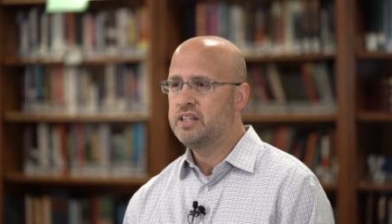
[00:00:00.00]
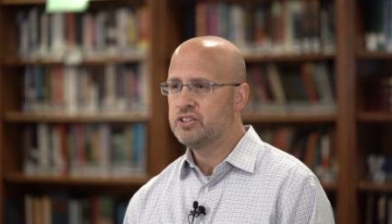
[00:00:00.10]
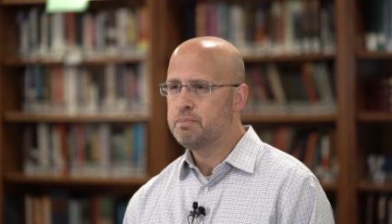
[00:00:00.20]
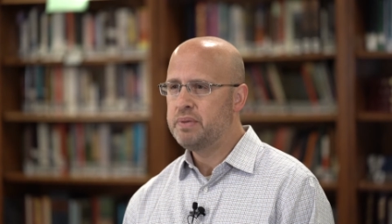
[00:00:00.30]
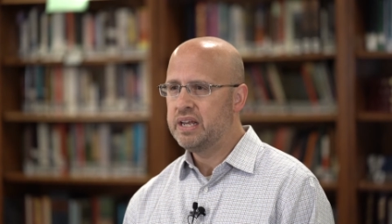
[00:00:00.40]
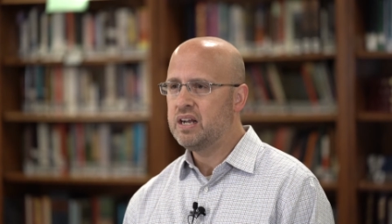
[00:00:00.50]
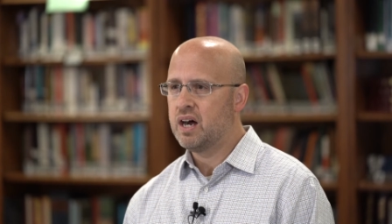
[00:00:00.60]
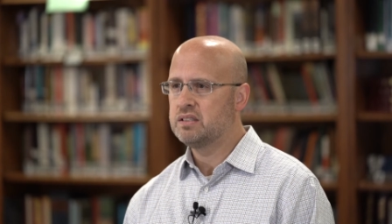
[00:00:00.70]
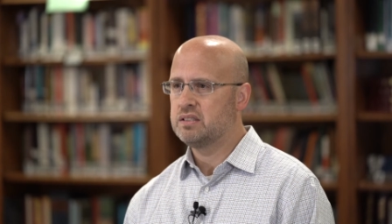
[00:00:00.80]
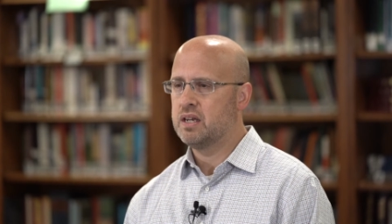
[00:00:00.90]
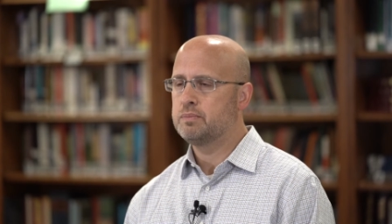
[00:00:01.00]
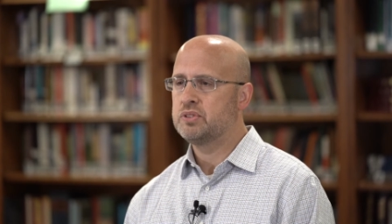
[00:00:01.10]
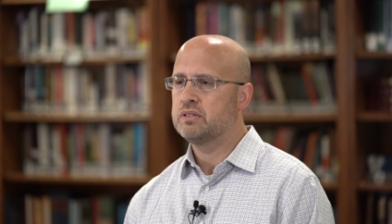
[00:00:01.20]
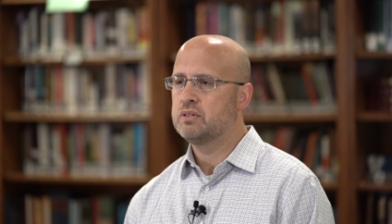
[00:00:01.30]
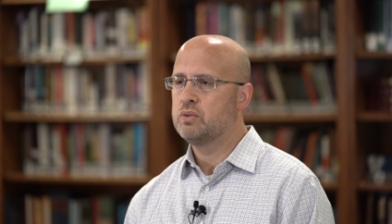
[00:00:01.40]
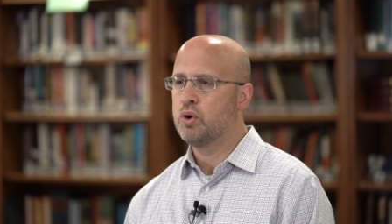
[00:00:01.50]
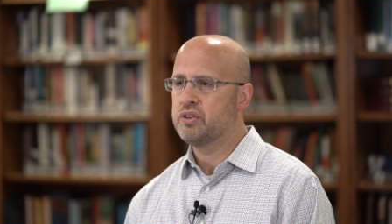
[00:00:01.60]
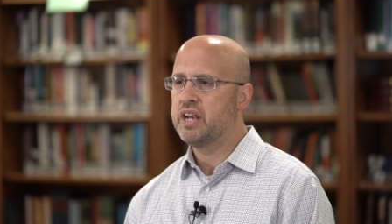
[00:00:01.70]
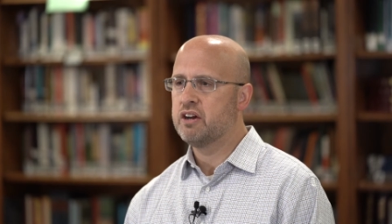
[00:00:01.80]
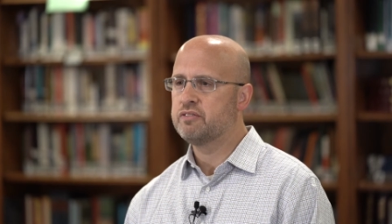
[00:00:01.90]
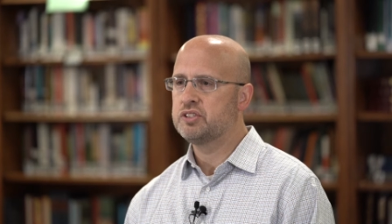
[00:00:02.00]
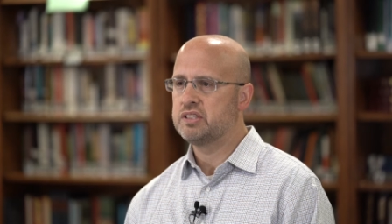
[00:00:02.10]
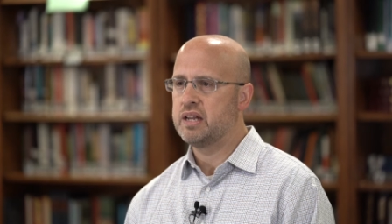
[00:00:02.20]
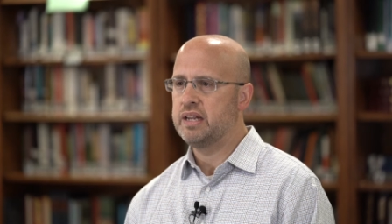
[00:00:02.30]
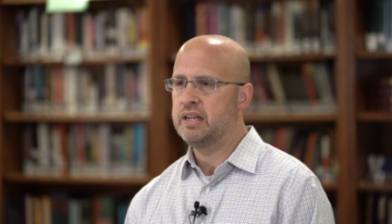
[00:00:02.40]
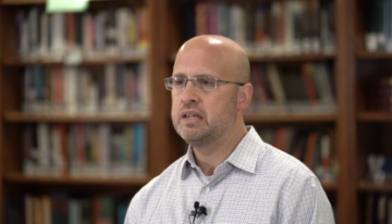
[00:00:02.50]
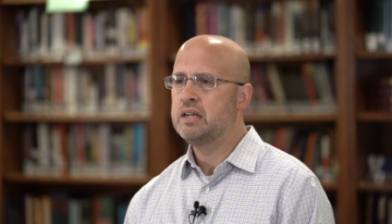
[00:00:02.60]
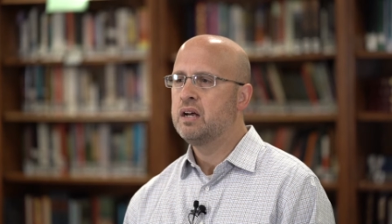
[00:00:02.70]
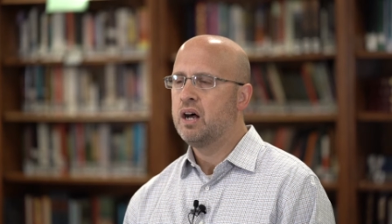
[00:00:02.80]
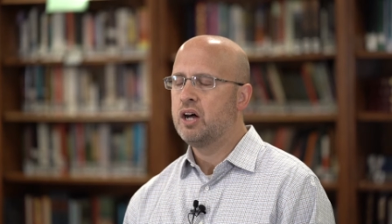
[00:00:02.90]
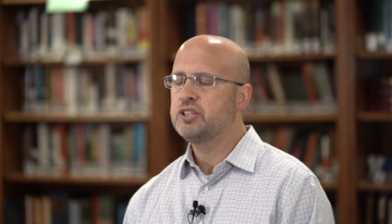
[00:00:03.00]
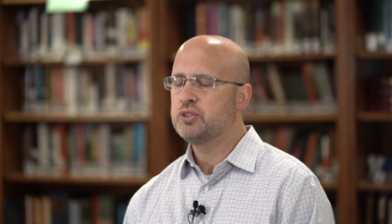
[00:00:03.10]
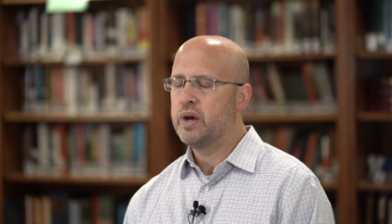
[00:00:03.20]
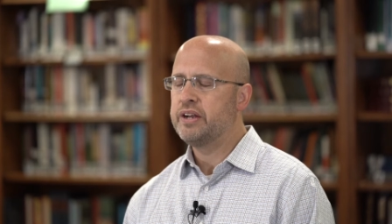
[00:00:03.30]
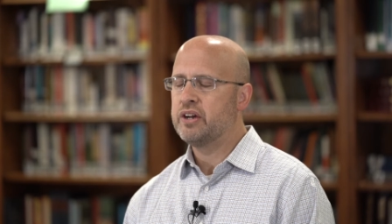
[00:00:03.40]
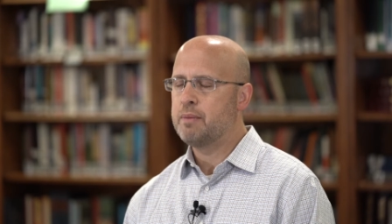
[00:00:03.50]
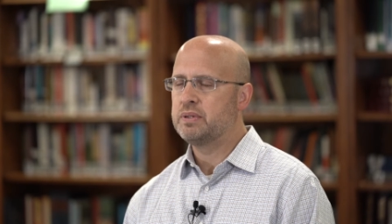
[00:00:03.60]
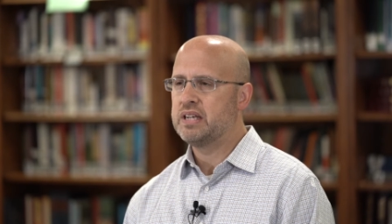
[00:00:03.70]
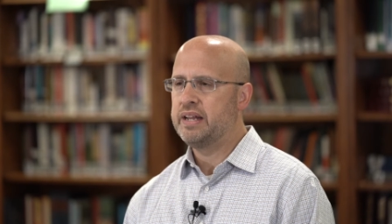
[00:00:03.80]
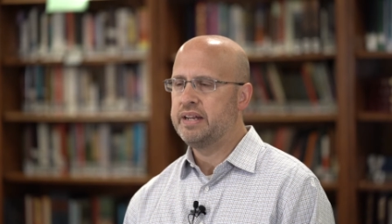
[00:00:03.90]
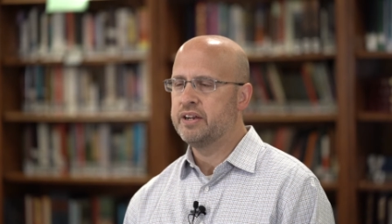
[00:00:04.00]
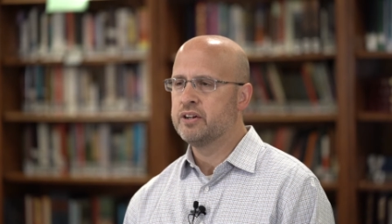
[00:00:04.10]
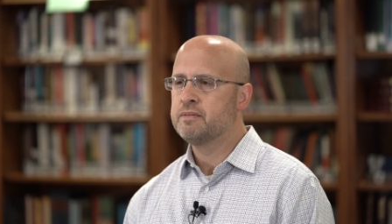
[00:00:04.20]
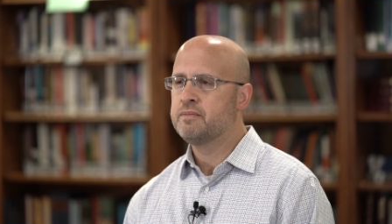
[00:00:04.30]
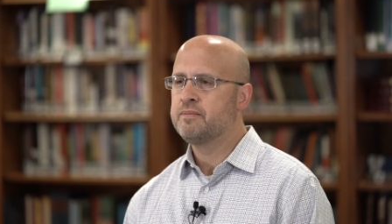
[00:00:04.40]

These are big concepts worth careful study. I'll just whet your appetite here.